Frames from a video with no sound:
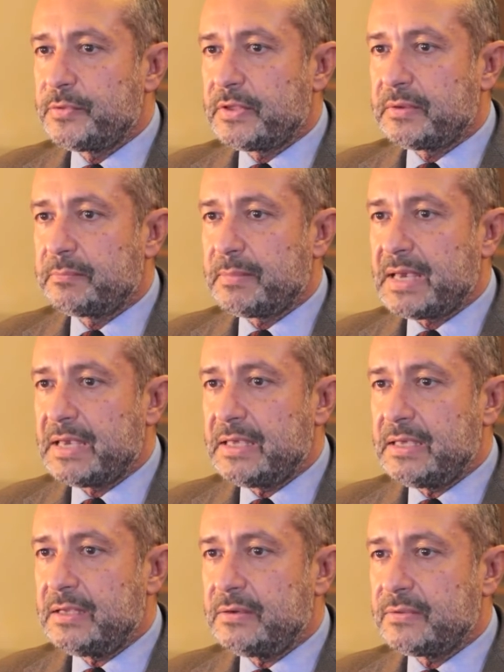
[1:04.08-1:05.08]
that my
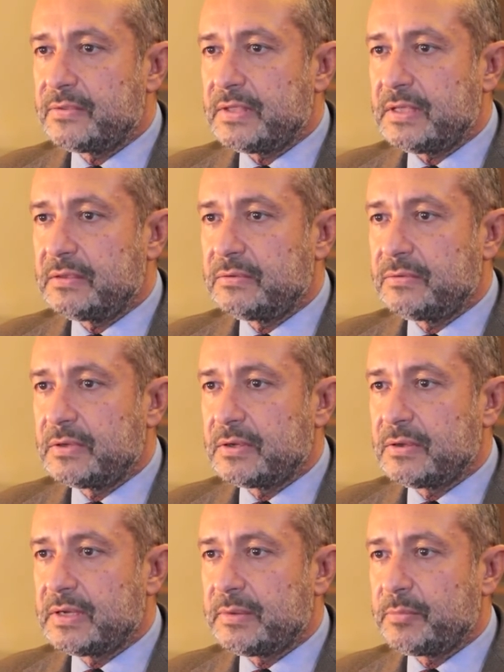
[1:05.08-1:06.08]
Innocentri
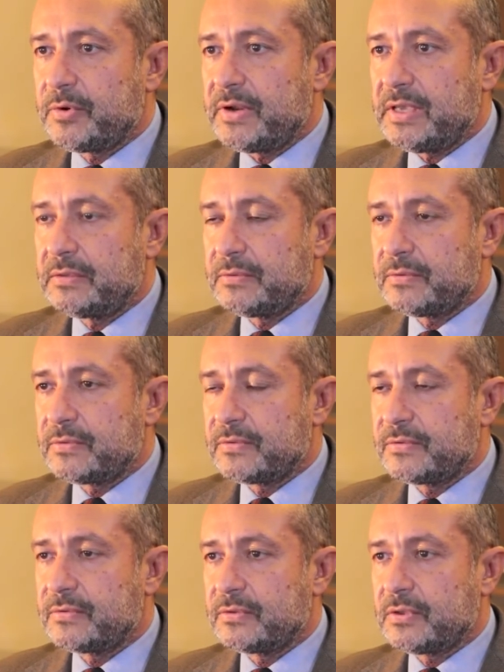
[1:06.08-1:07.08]

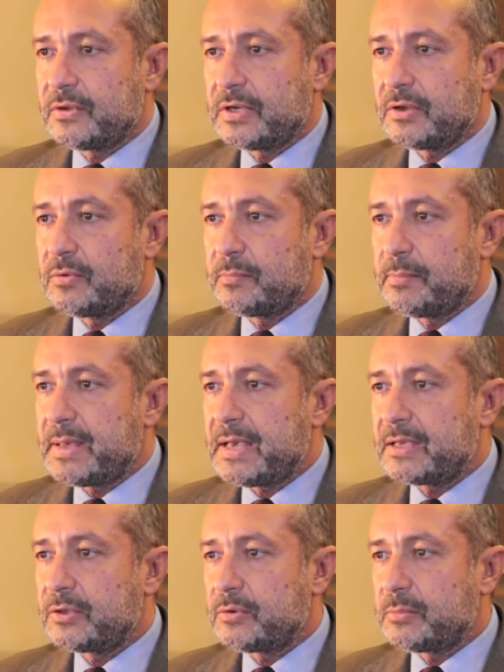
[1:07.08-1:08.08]
collaborators, Tony
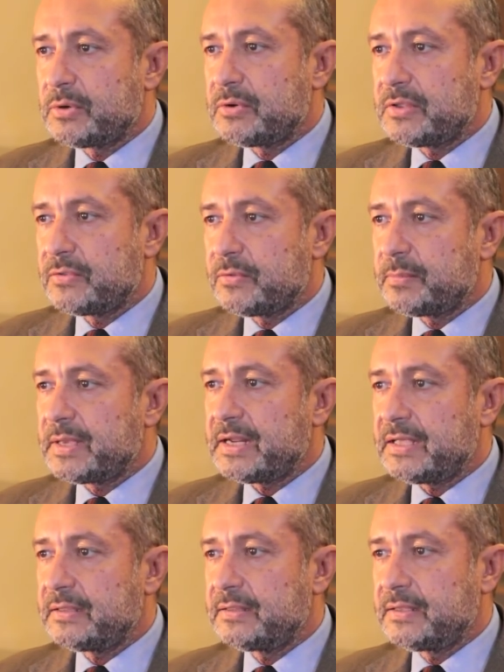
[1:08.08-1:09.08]
Compagno, Maurizio
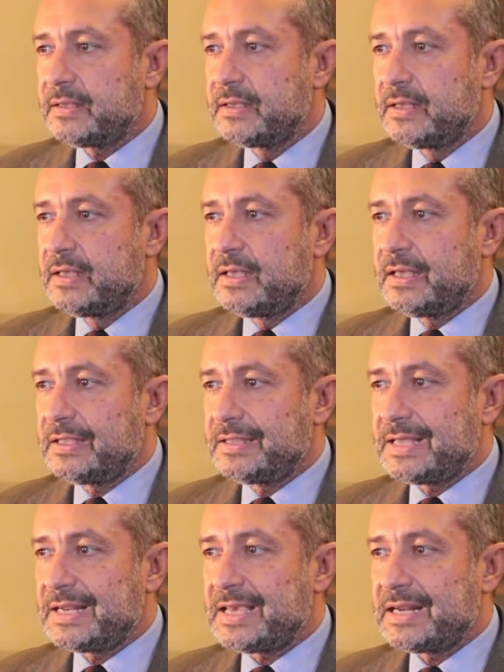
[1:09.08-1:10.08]
Parente, and
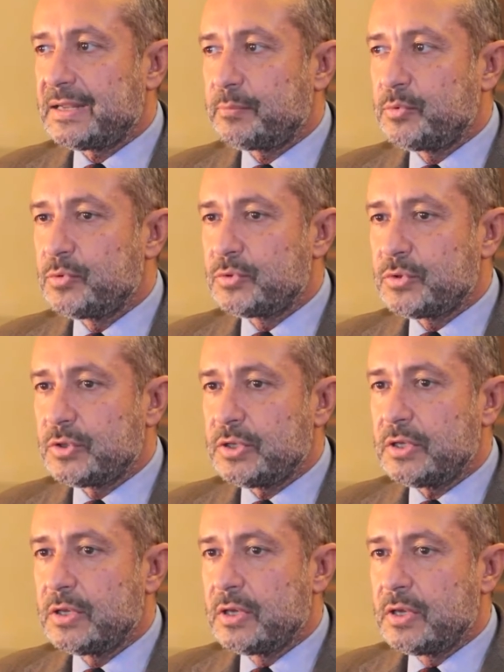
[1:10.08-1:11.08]
Arianna
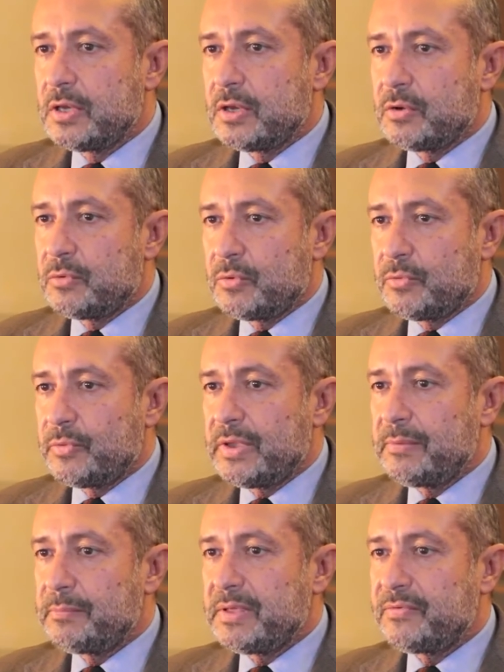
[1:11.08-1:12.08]
Pucci, who
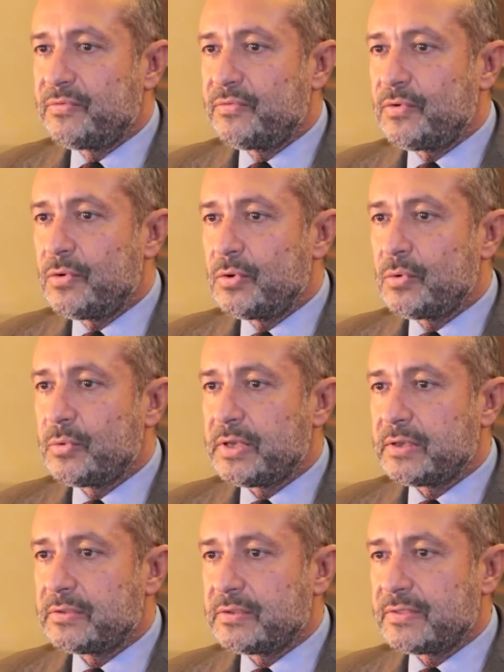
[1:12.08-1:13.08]
will be
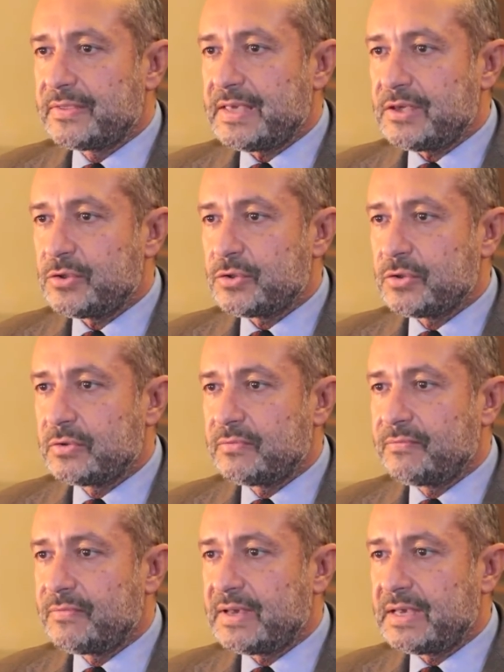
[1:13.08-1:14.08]
following the session
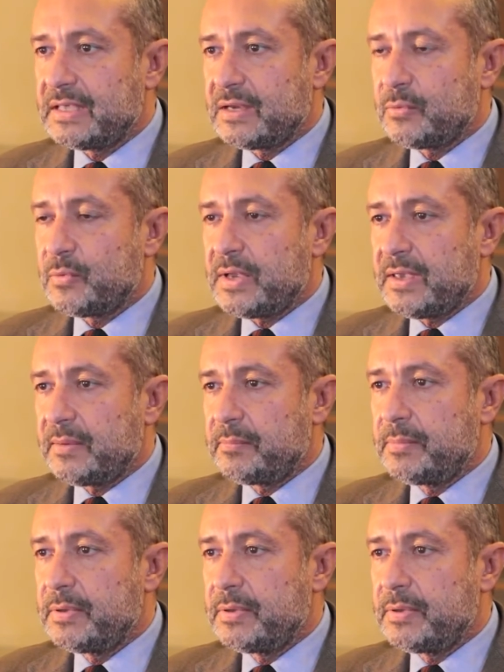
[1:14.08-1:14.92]
via web,